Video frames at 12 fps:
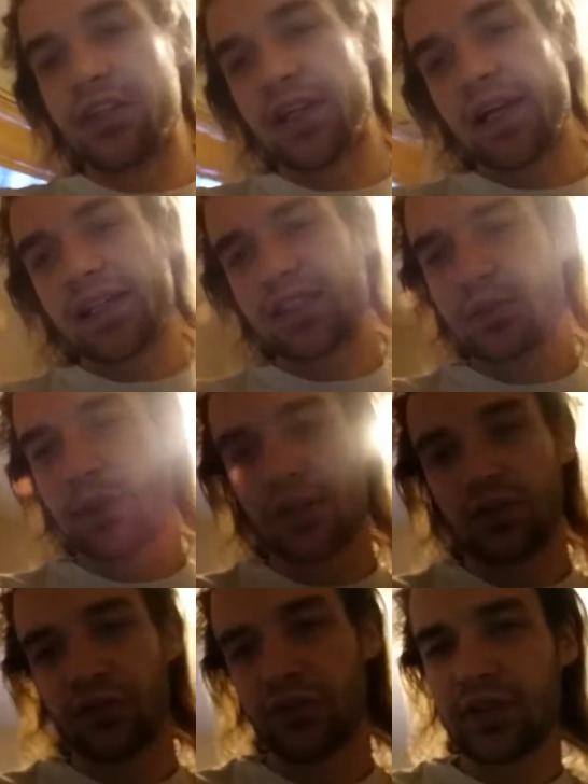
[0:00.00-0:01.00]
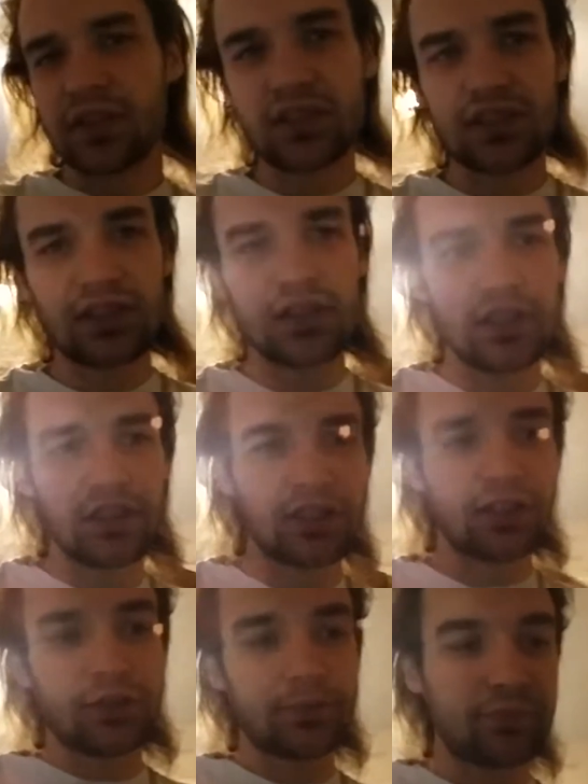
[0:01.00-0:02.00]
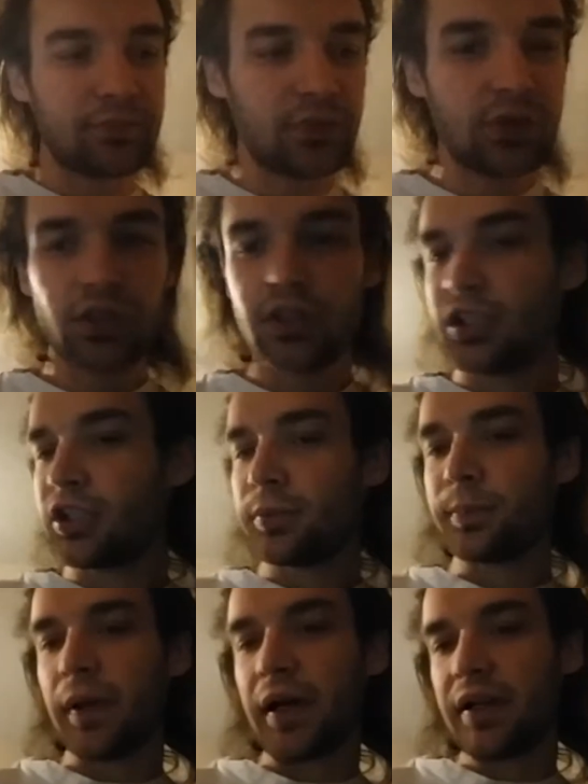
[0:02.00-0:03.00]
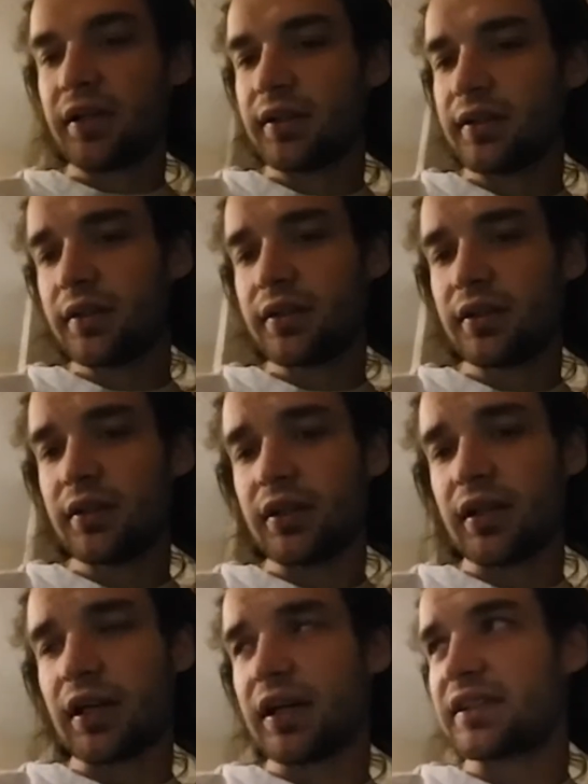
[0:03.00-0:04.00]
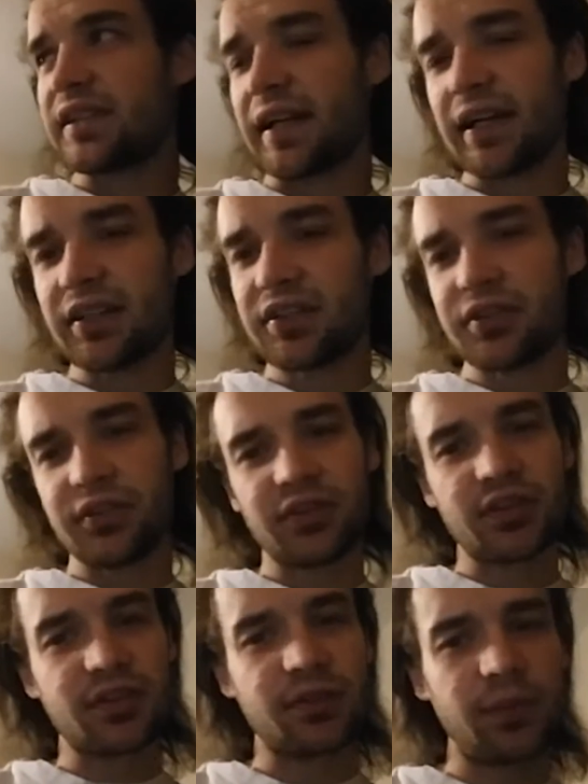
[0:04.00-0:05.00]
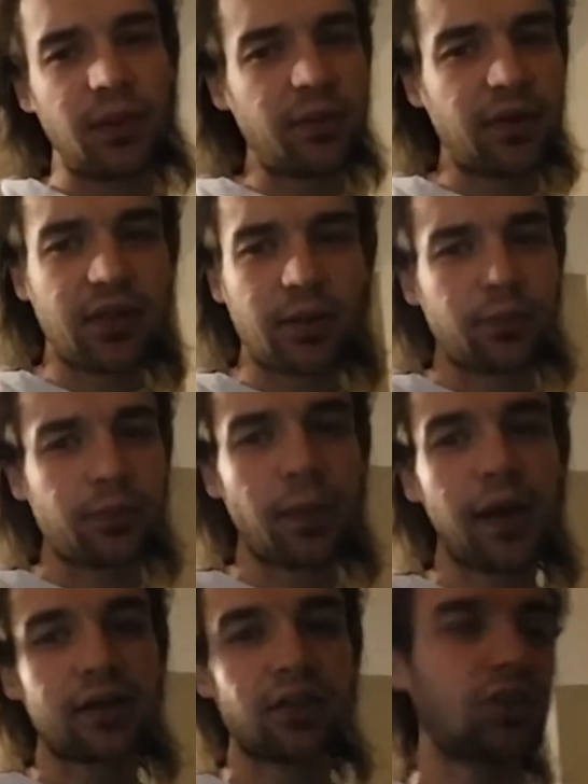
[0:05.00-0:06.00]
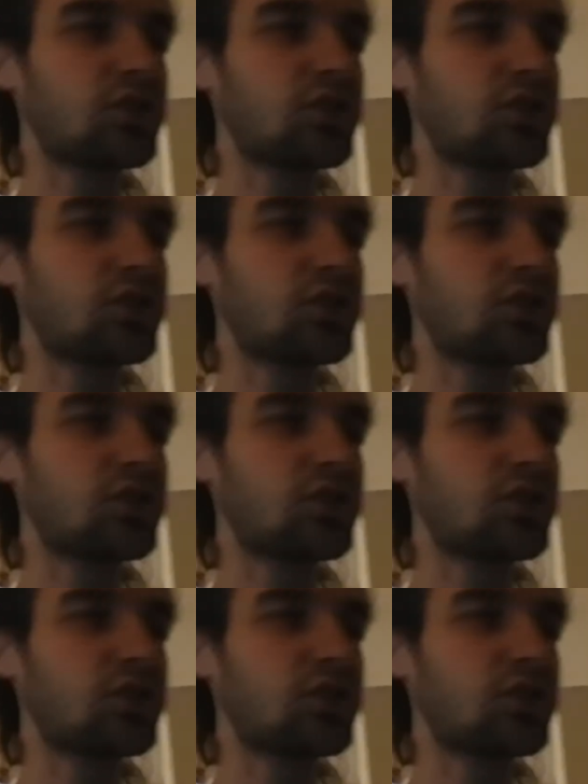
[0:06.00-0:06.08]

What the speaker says: to you guys around New Year's. But I decided to maybe come back a